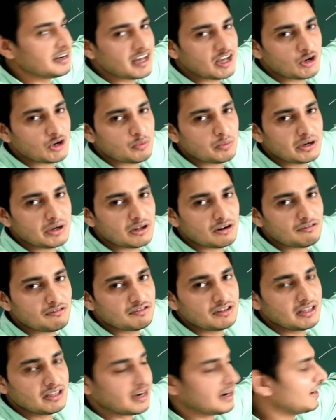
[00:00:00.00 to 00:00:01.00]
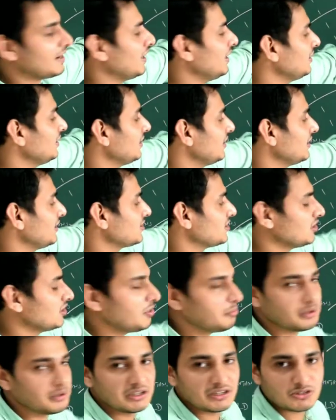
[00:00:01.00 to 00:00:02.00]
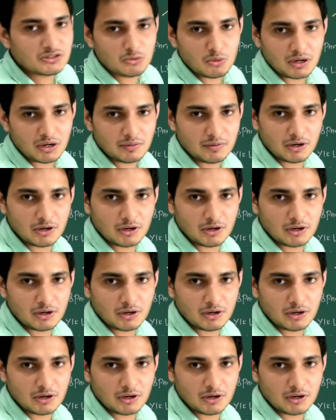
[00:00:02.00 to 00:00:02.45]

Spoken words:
nanometer of the red light, that is in the PS1.